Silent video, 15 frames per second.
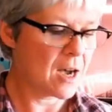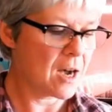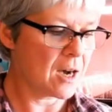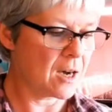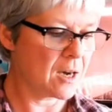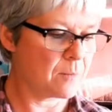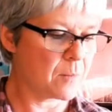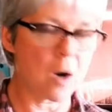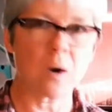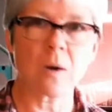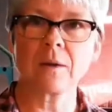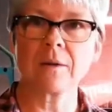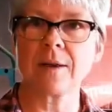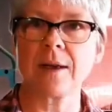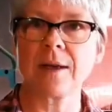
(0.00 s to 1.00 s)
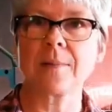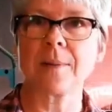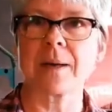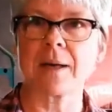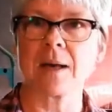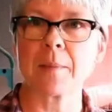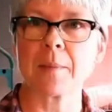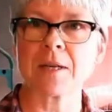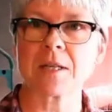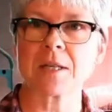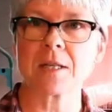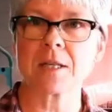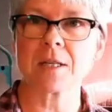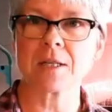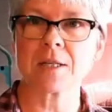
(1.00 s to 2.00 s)
Anybody I
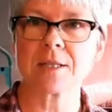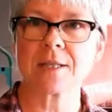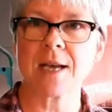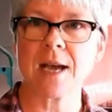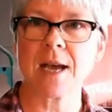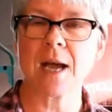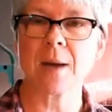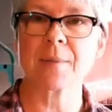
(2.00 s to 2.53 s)
mention here today,